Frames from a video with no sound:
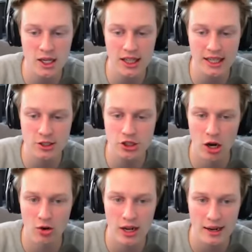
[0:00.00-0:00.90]
like a
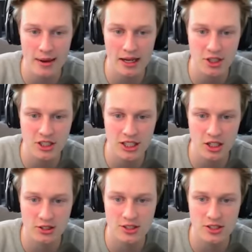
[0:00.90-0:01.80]
donut. Imagine
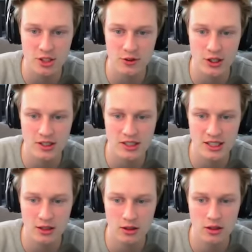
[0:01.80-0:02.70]
getting onto the server and seeing...